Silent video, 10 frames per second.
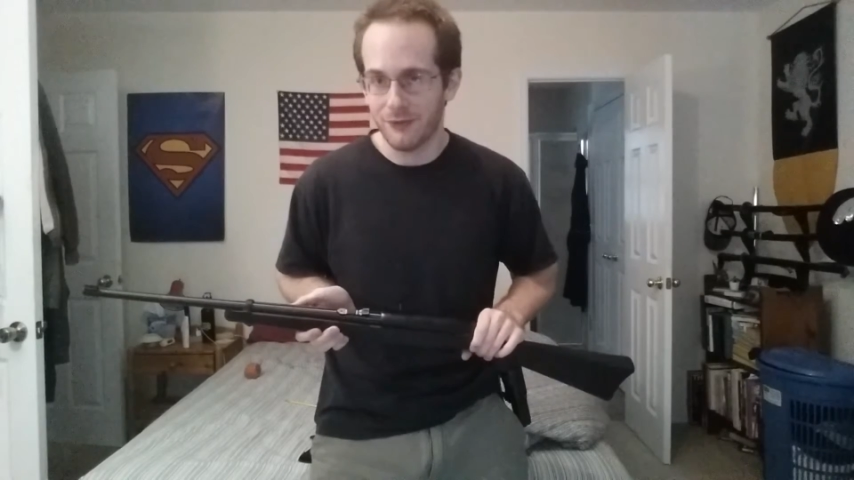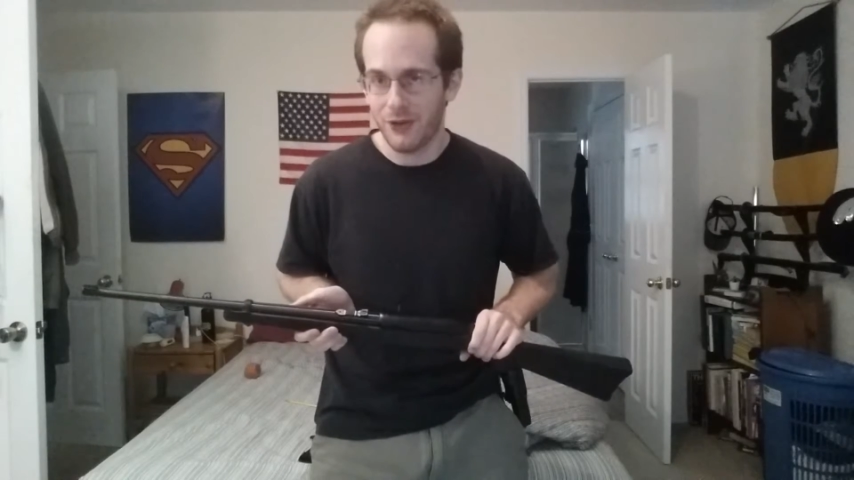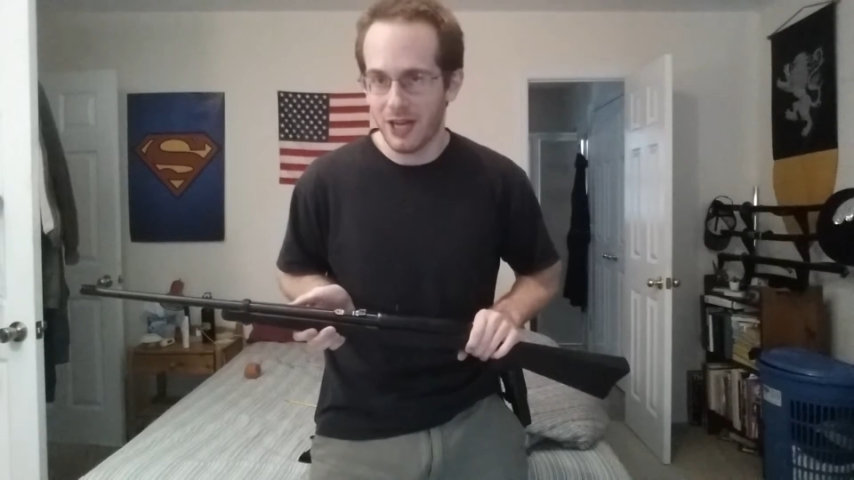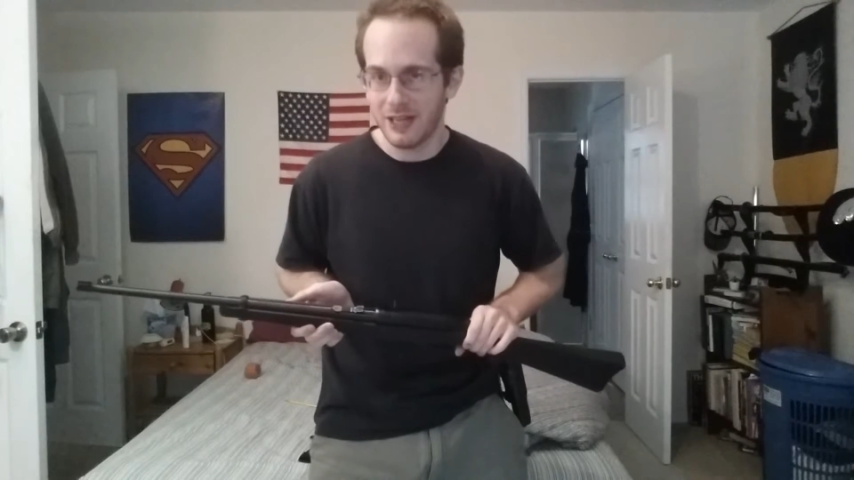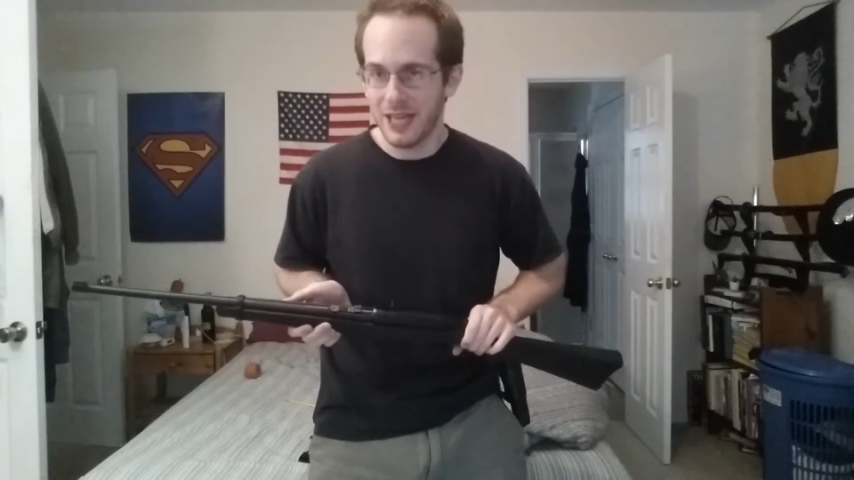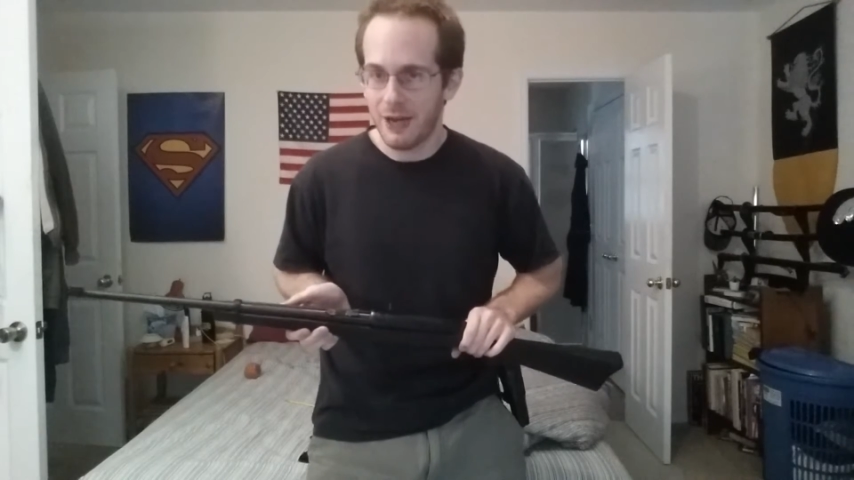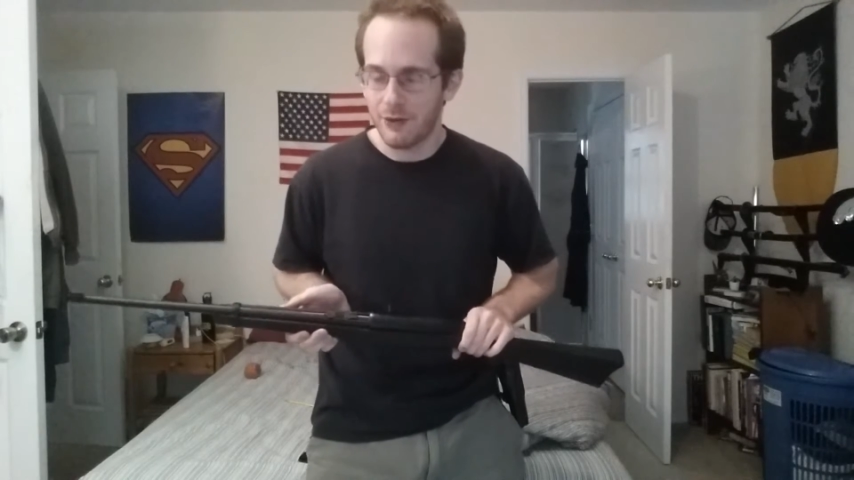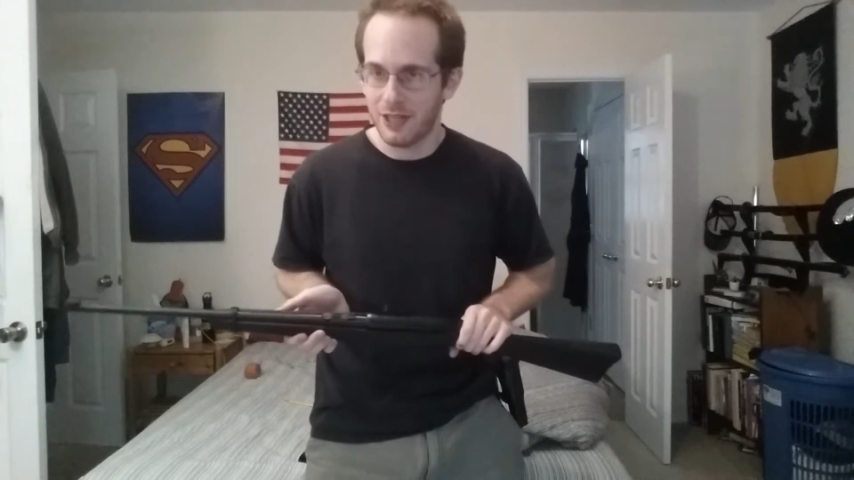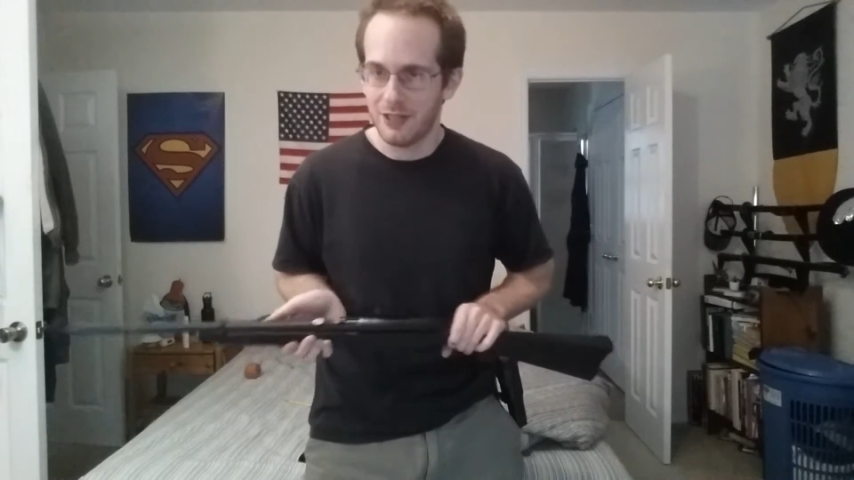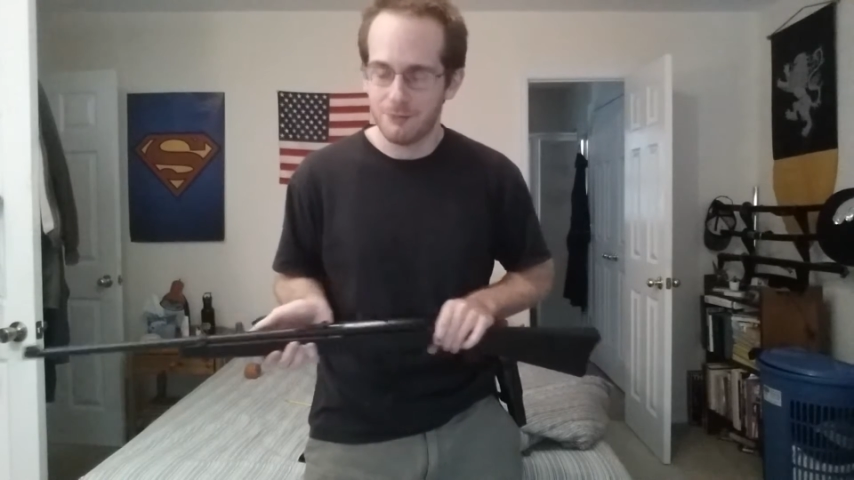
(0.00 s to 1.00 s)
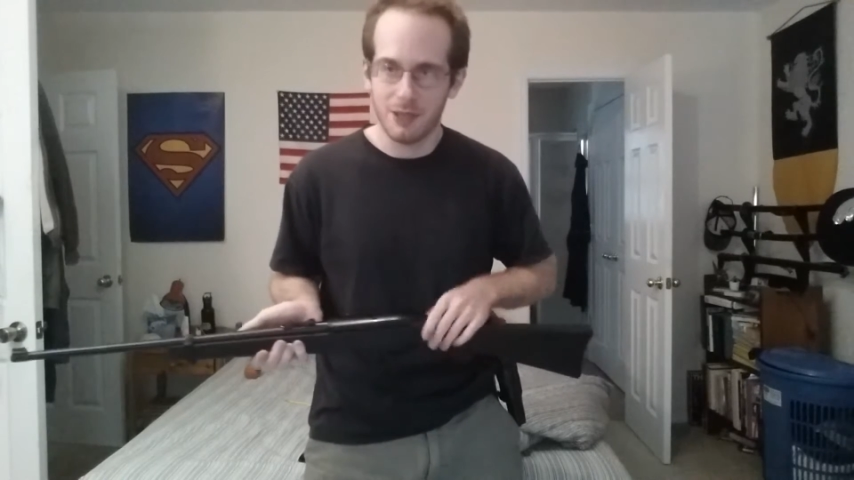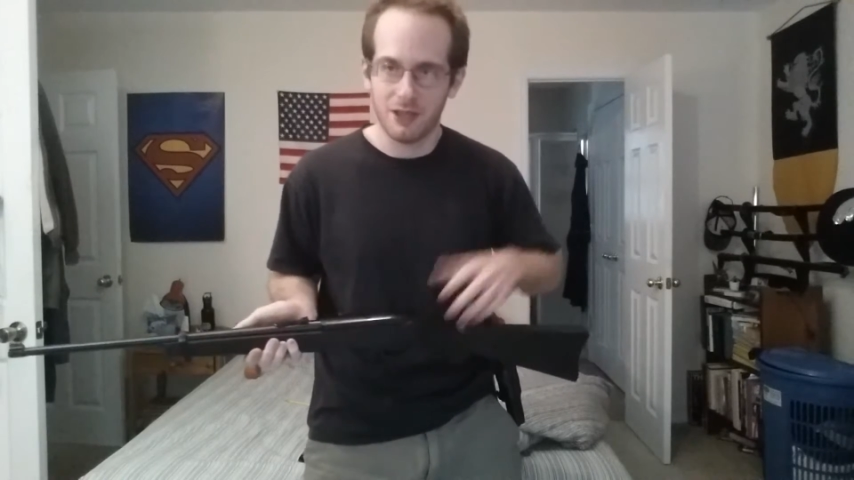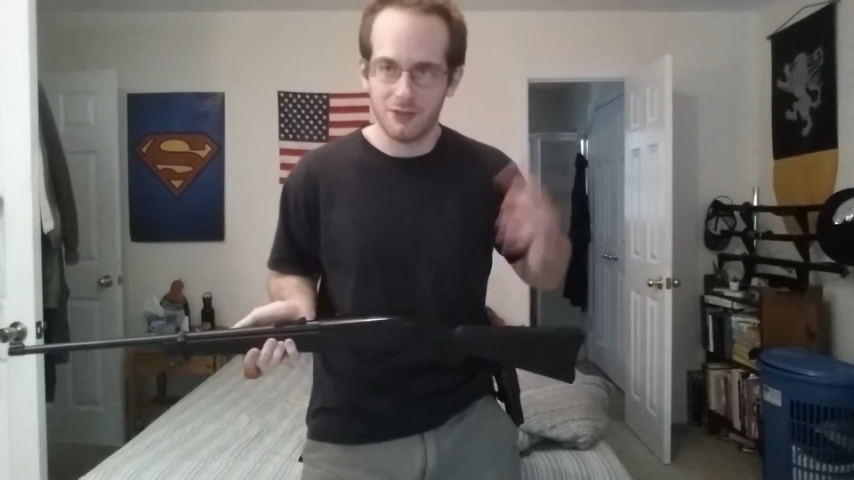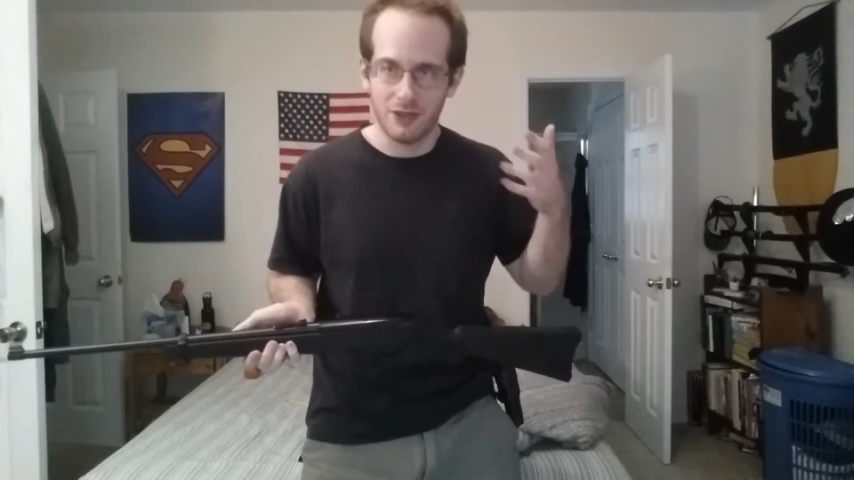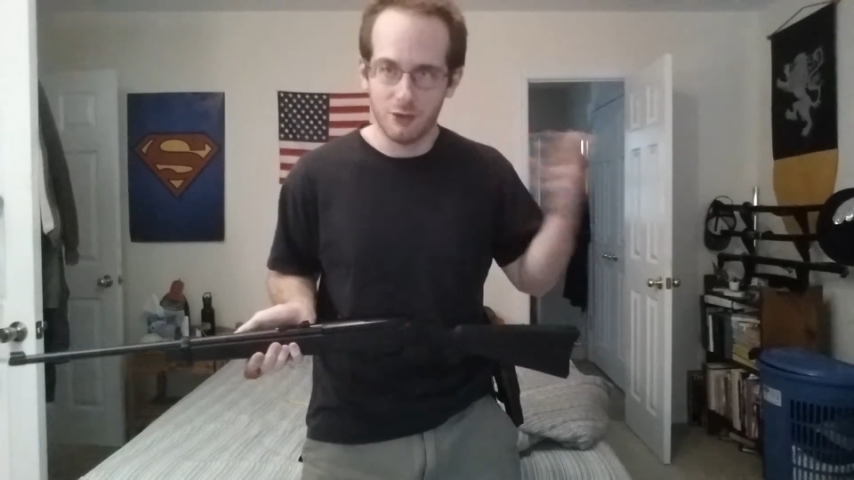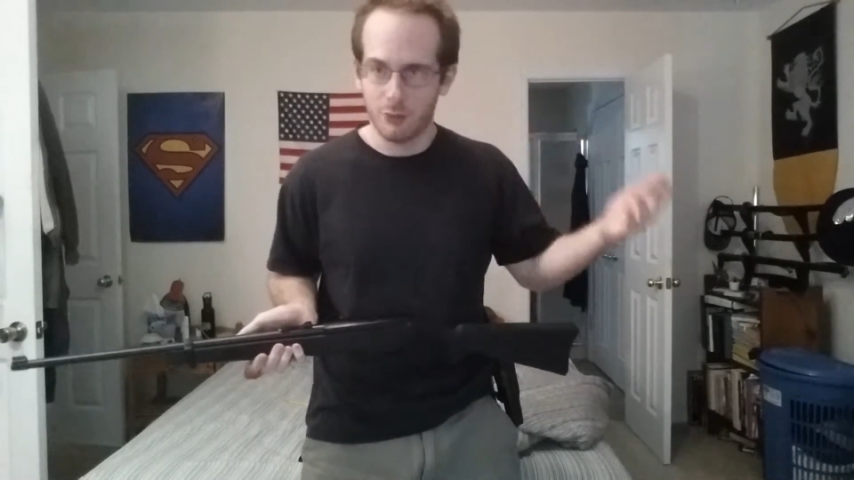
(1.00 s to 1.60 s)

to find nowadays because of the